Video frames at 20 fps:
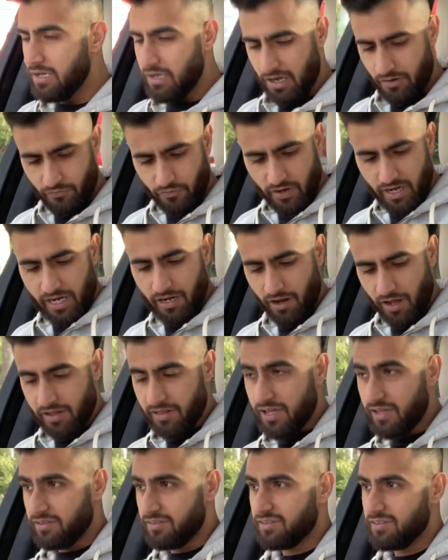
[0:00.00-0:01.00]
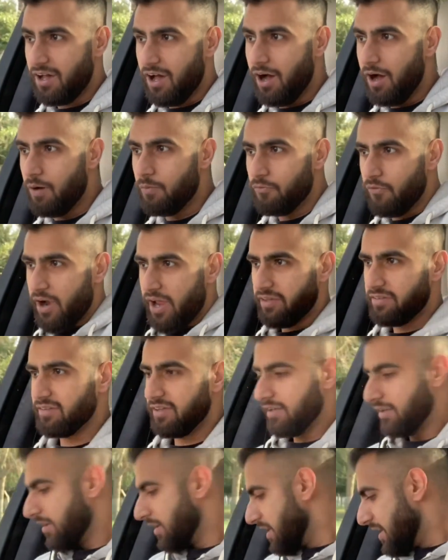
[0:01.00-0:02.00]
I really like this armrest.
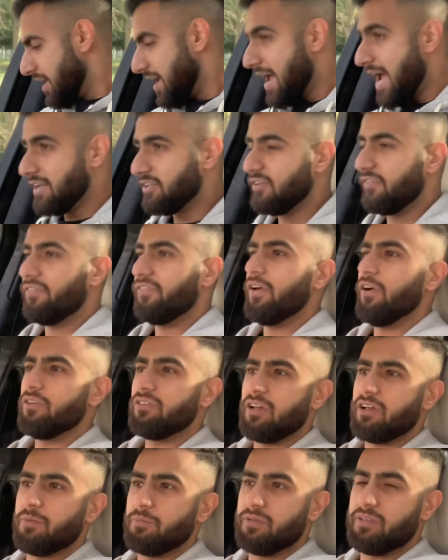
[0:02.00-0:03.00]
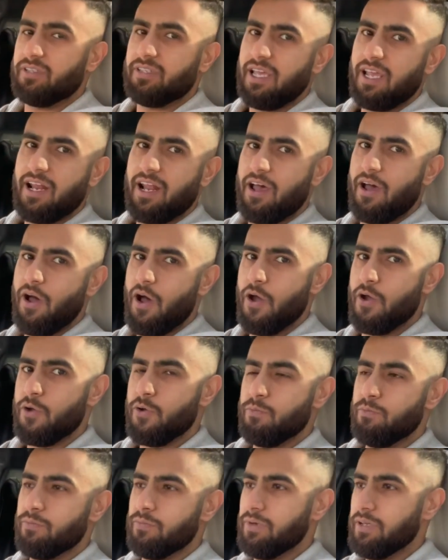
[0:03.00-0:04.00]
It actually feels like I'm sitting at
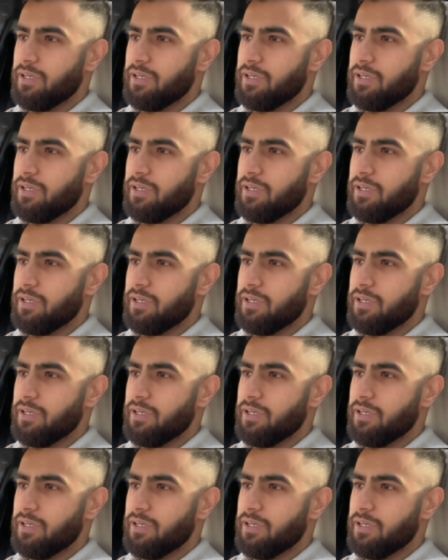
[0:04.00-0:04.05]
home.